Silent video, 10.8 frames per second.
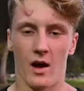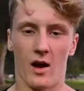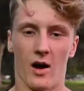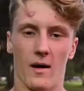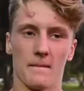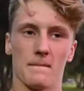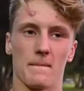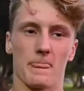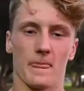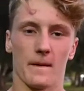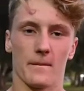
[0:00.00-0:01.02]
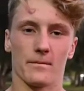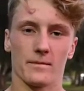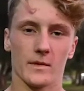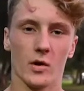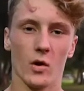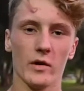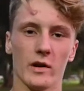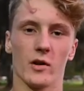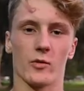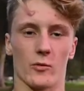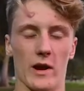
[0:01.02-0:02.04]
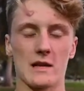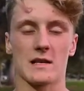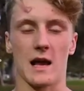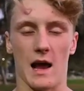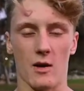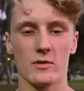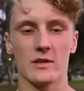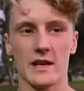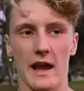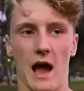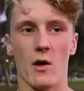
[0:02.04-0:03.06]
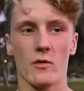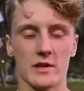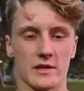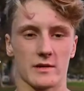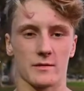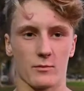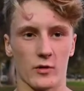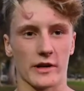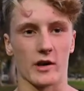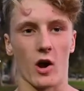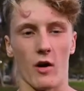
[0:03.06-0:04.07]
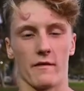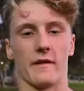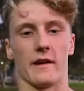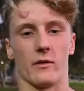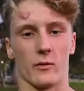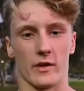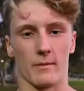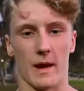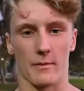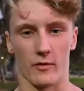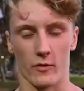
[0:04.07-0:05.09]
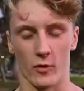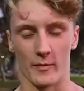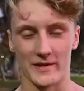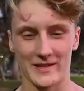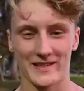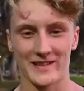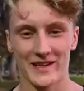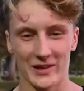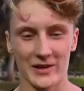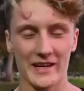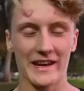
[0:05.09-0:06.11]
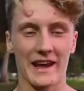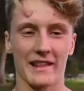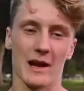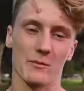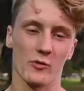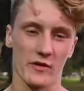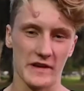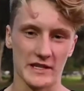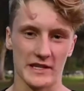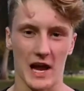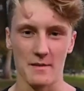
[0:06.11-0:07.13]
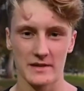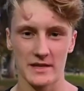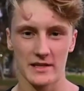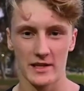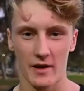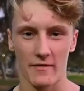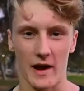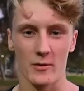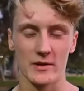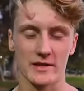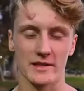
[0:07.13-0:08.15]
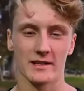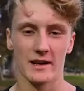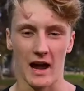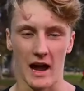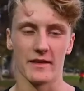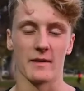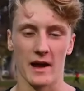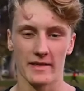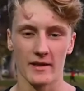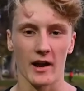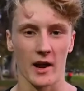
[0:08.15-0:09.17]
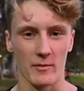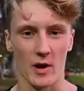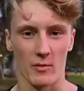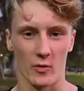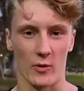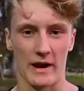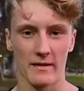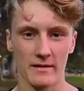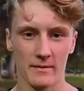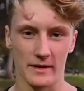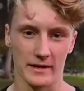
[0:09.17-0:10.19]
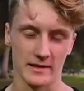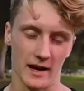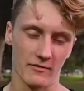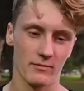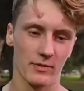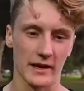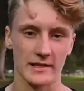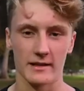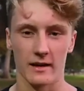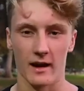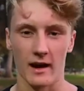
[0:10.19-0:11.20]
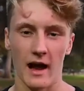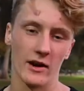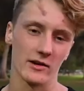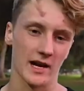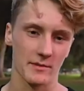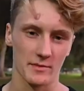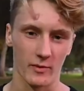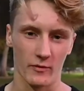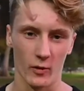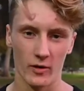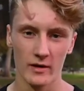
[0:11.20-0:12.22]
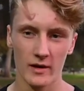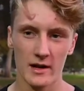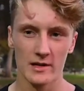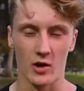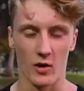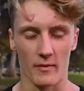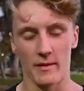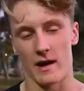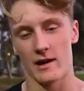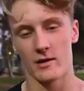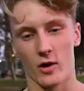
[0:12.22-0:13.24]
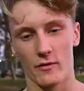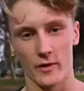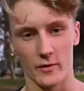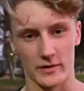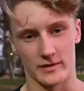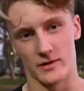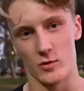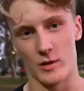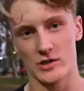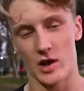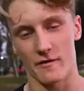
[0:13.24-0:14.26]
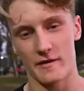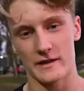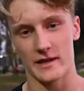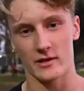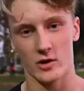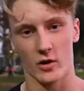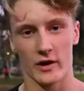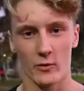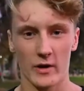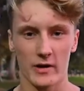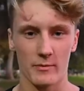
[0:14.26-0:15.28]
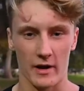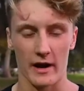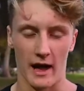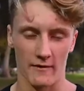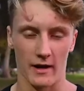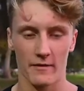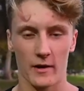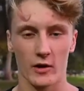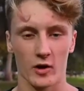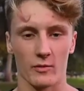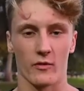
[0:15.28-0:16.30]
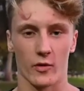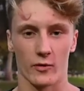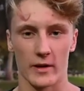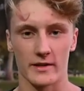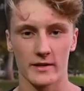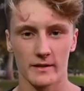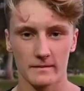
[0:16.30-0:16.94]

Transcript: or pretty nervous? Going into the race, I would say I was pretty confident with my performance. Looking at like previous times and stuff, I thought I'd be able to win because I've placed higher times before. So maybe, I if it was too much confidence I was going in with, but I felt good before the race.